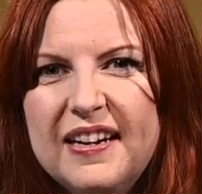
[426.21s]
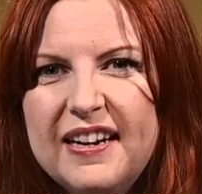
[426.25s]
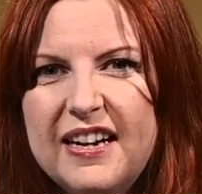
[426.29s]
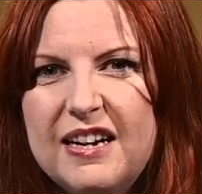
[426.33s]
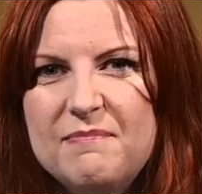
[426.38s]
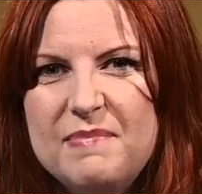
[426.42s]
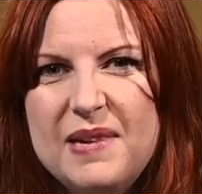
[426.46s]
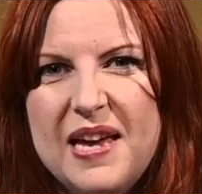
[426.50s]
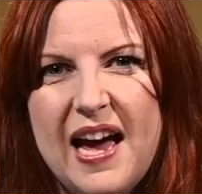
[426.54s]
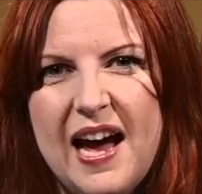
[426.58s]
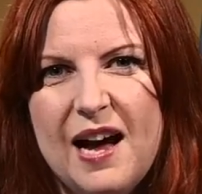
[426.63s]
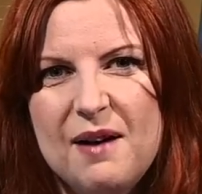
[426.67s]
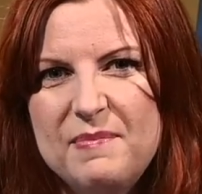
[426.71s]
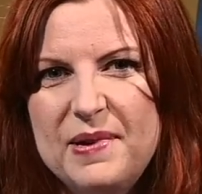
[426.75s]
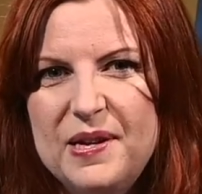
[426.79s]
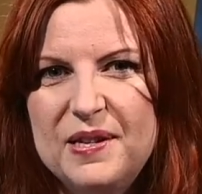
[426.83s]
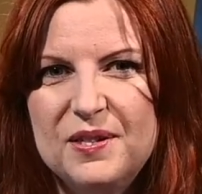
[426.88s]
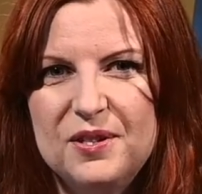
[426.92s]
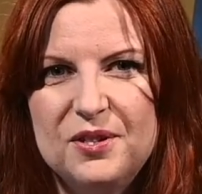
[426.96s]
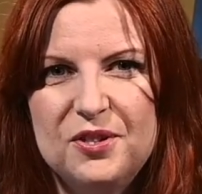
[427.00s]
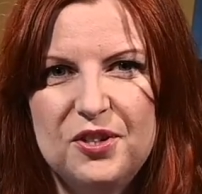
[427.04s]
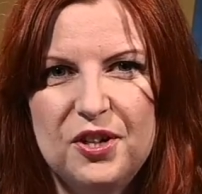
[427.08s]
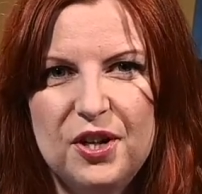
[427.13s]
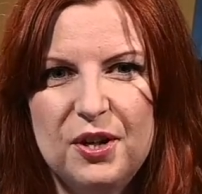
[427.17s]
I'd be happy to
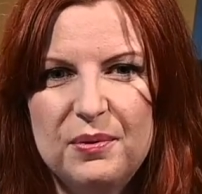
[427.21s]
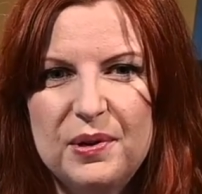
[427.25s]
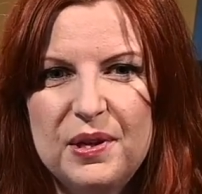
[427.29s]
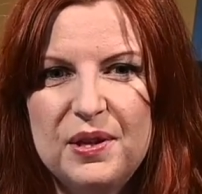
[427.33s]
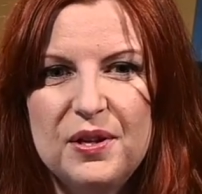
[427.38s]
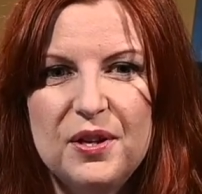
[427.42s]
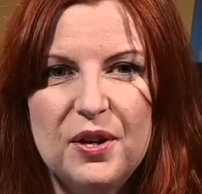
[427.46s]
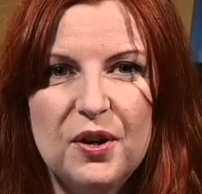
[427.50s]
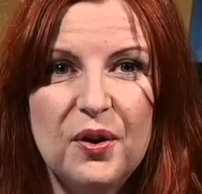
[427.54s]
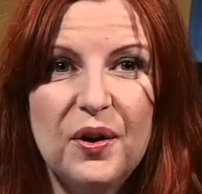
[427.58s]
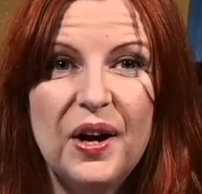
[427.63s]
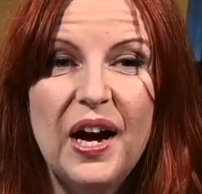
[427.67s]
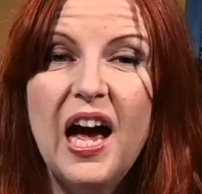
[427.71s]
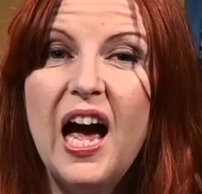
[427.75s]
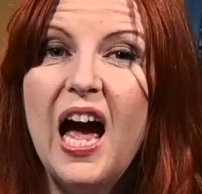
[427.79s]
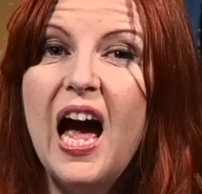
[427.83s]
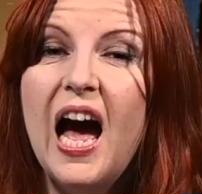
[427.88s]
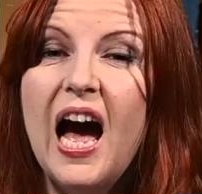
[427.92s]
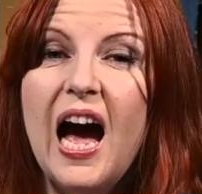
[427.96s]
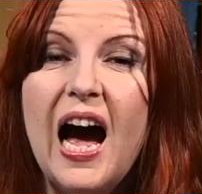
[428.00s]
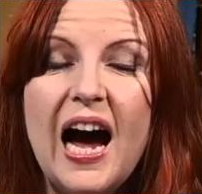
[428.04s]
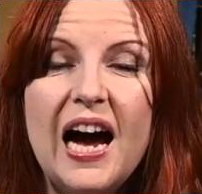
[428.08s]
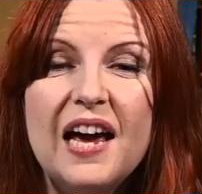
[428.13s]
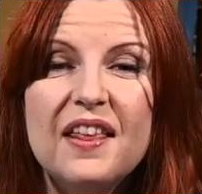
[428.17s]
share with you.
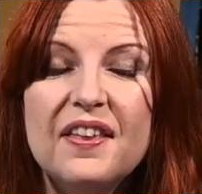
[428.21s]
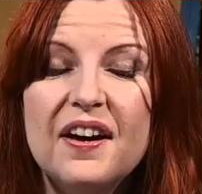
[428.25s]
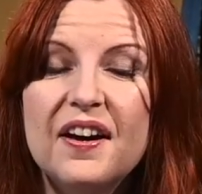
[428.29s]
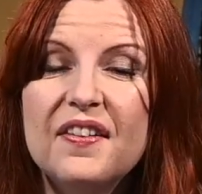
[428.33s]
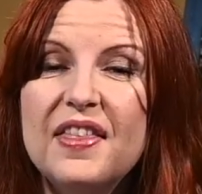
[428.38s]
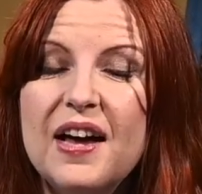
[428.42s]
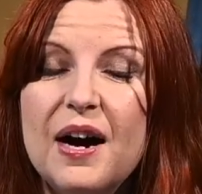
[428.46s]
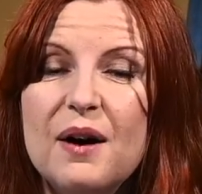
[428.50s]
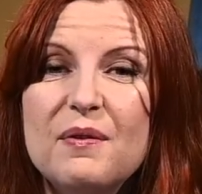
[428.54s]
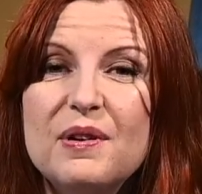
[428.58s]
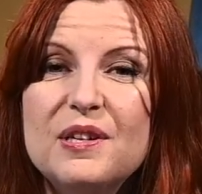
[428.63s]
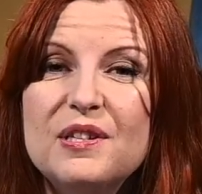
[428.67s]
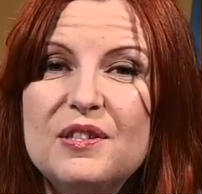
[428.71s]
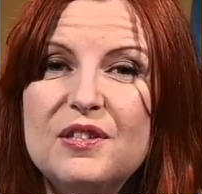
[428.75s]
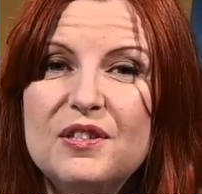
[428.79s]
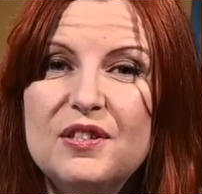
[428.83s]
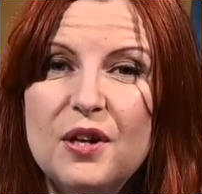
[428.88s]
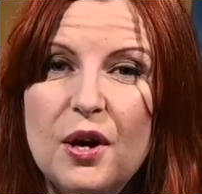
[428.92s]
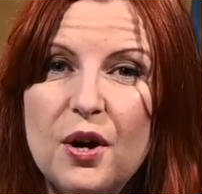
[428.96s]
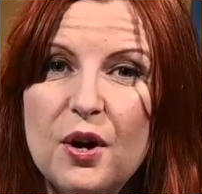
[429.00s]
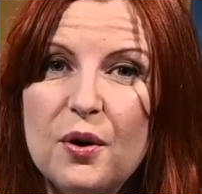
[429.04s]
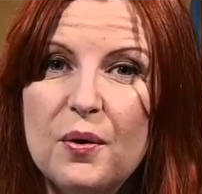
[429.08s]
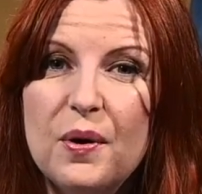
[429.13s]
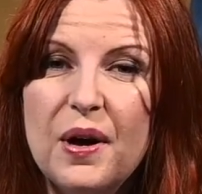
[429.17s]
I thought that was
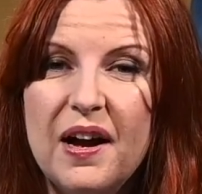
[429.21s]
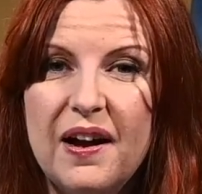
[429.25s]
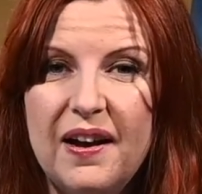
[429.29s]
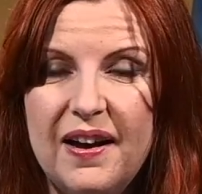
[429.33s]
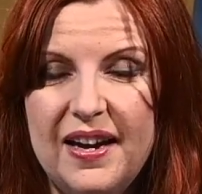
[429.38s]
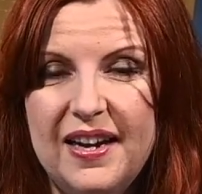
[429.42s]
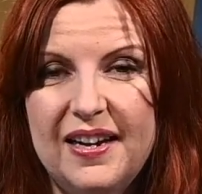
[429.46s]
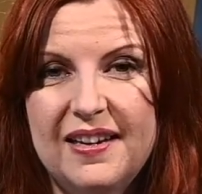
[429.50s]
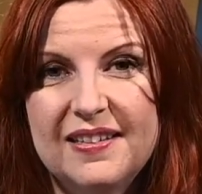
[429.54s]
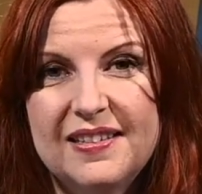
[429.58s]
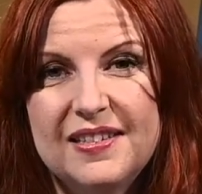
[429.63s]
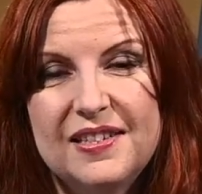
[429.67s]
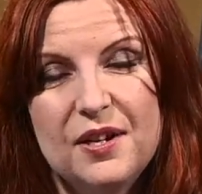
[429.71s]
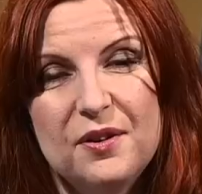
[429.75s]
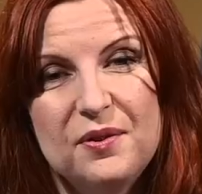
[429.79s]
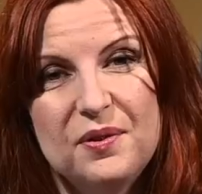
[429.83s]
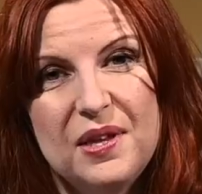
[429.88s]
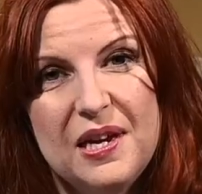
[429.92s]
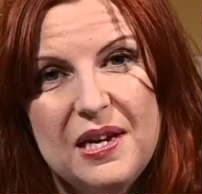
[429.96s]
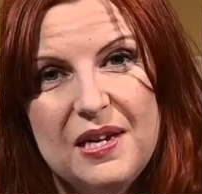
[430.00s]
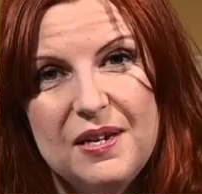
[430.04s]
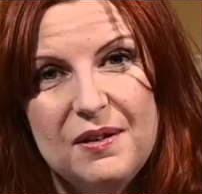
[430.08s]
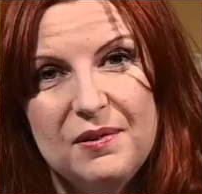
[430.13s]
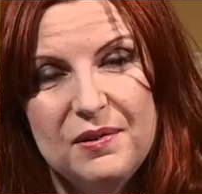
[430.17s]
so kind. So
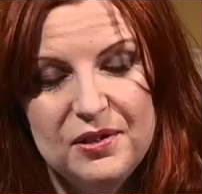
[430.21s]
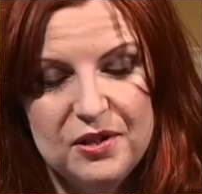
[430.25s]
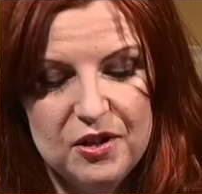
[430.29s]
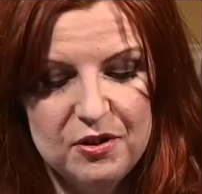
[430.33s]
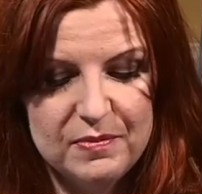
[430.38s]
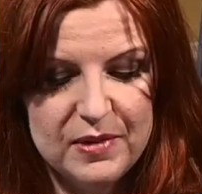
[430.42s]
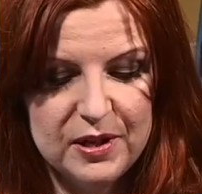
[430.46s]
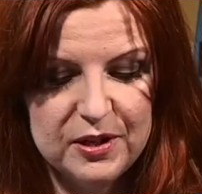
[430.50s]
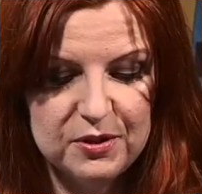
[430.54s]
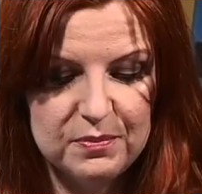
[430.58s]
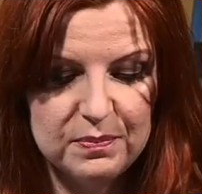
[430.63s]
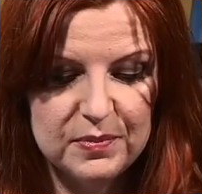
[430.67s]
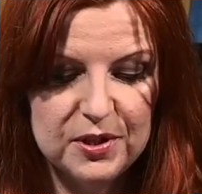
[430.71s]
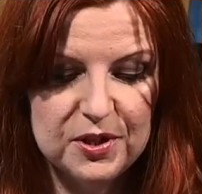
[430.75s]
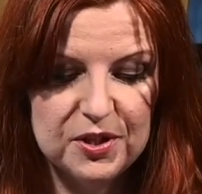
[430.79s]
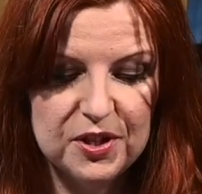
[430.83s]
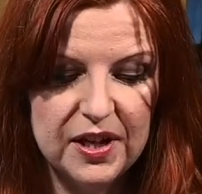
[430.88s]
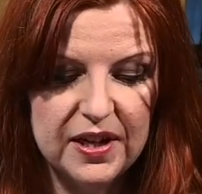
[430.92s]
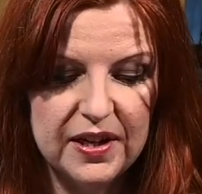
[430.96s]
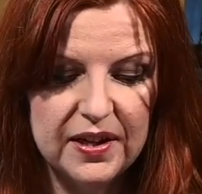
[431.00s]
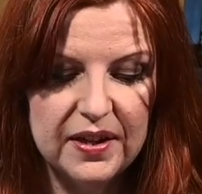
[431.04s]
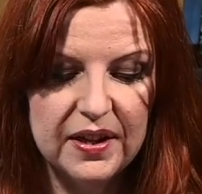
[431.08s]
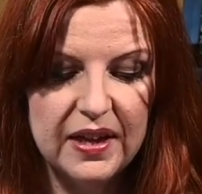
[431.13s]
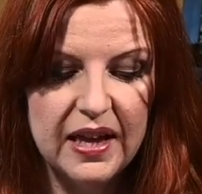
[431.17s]
thank you so much,
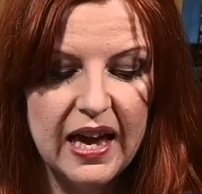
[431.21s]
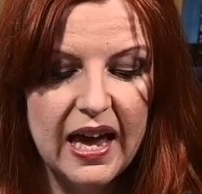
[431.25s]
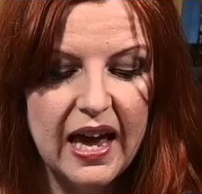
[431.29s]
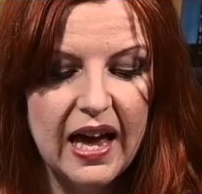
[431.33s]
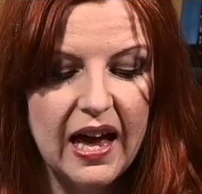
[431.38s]
Michelle.